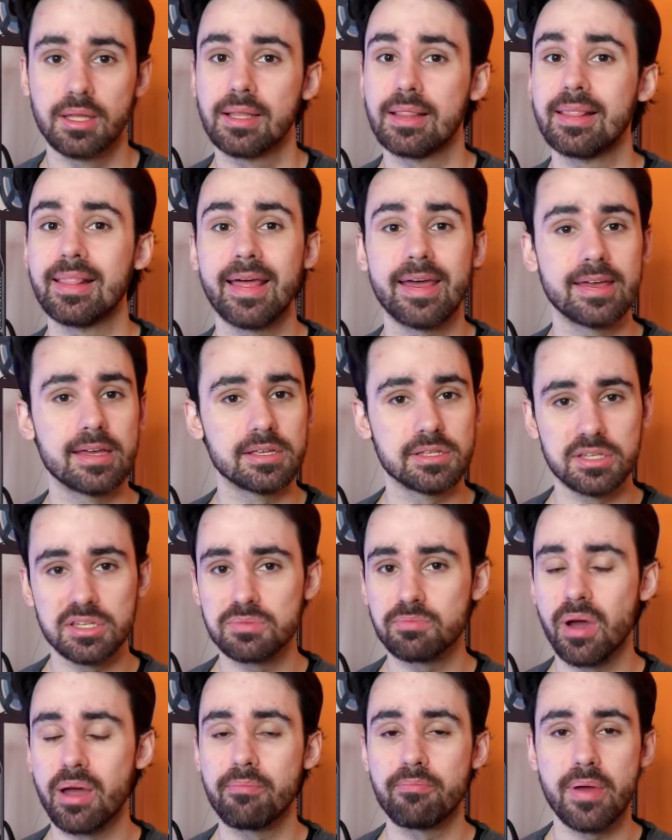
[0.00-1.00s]
Layers
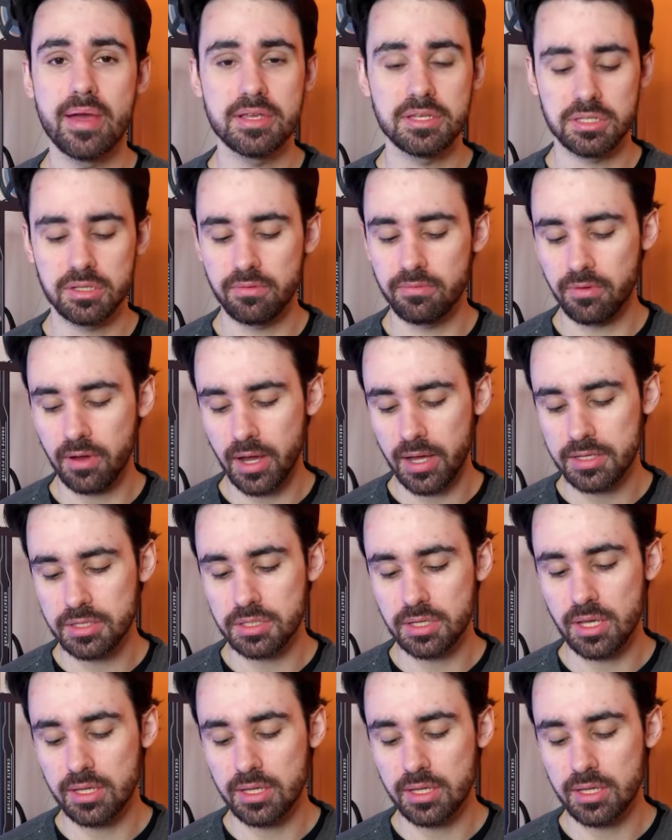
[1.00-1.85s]
is my best advice.